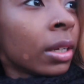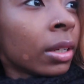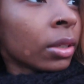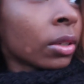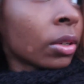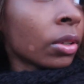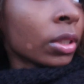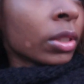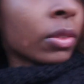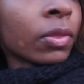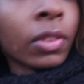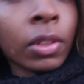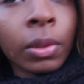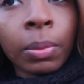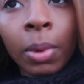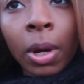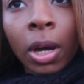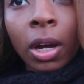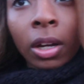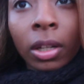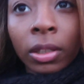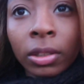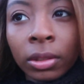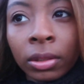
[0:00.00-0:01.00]
because for the
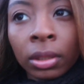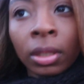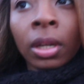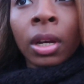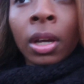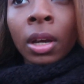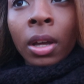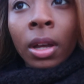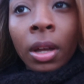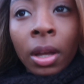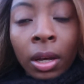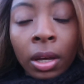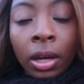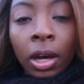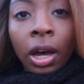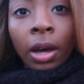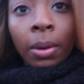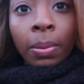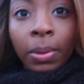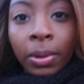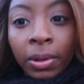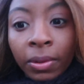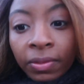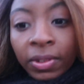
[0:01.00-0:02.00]
past
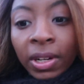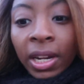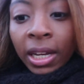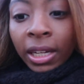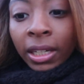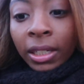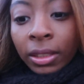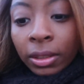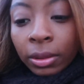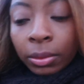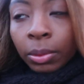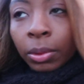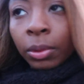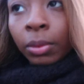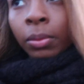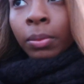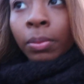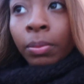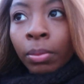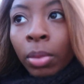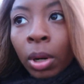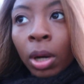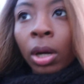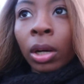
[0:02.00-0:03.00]
couple of days, well,
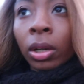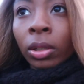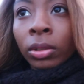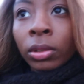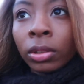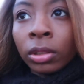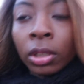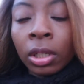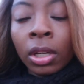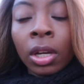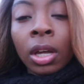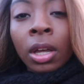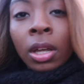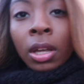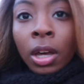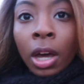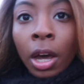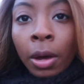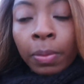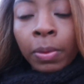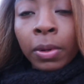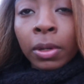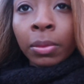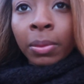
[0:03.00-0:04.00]
past
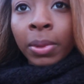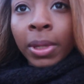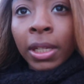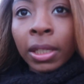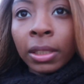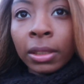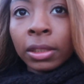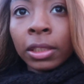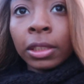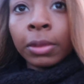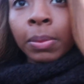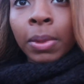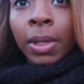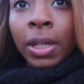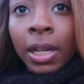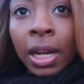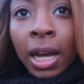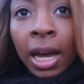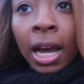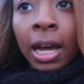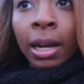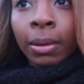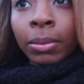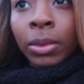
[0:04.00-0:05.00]
couple of weeks, it's been
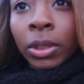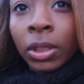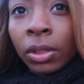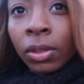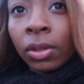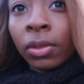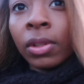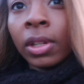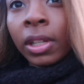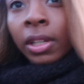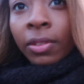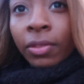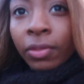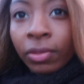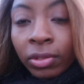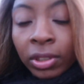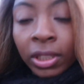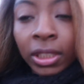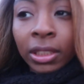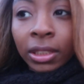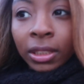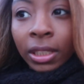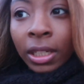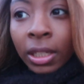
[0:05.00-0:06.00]
absolutely
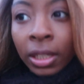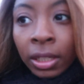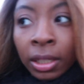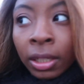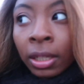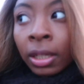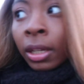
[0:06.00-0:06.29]
freezing.